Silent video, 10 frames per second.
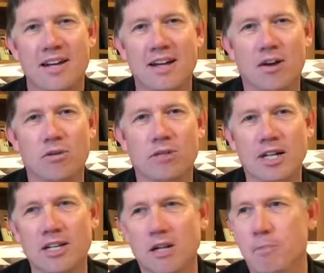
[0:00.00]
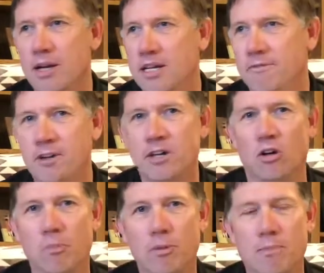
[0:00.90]
not only a little bit
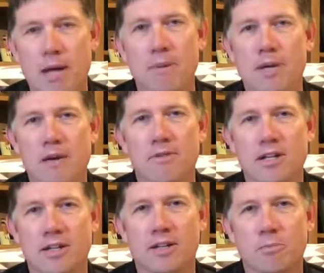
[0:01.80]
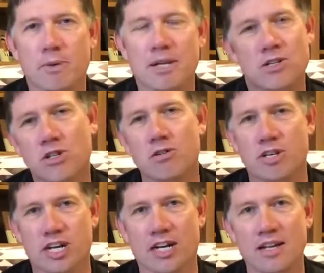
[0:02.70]
difficult, but maybe even a little bit
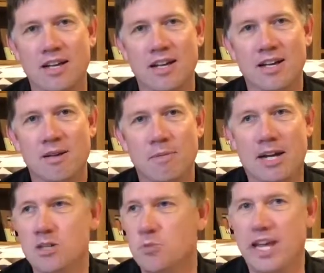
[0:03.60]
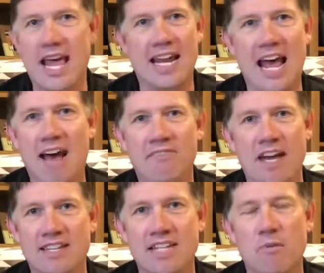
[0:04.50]
discouraging, because we can't have
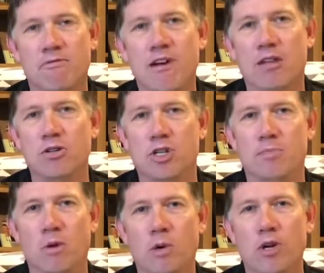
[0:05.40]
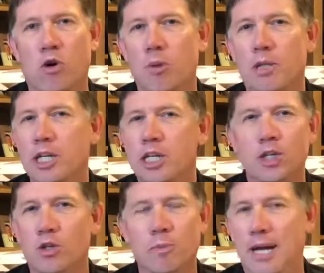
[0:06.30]
that same fellowship that we normally
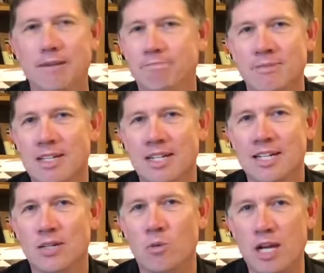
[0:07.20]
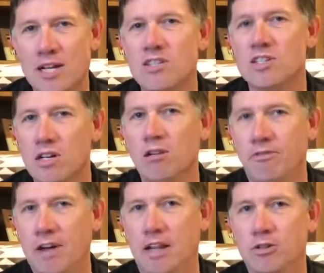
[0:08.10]
do, but we can still
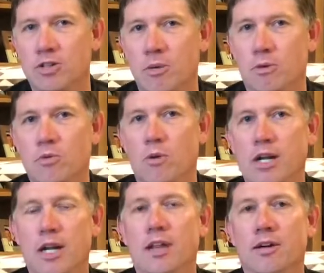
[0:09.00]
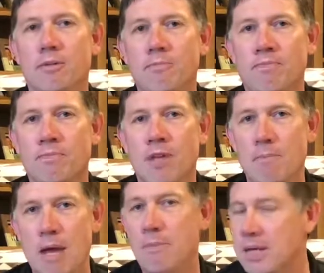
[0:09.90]
fellowship with one another. It
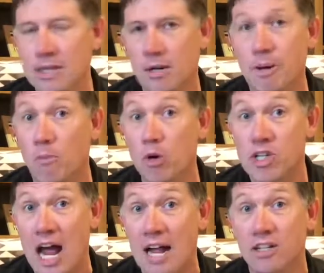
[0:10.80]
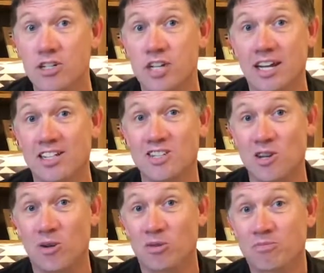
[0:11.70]
may be a little bit more challenging, and
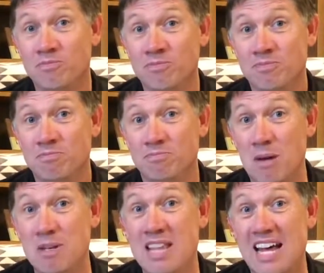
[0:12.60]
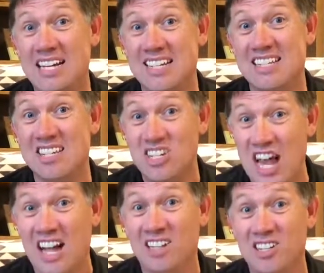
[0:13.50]
so maybe that is the
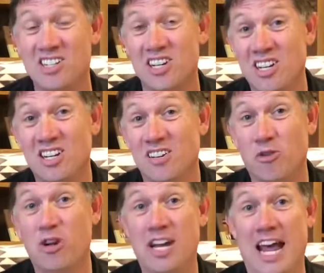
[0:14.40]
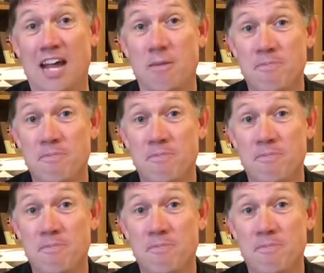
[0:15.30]
challenge for today.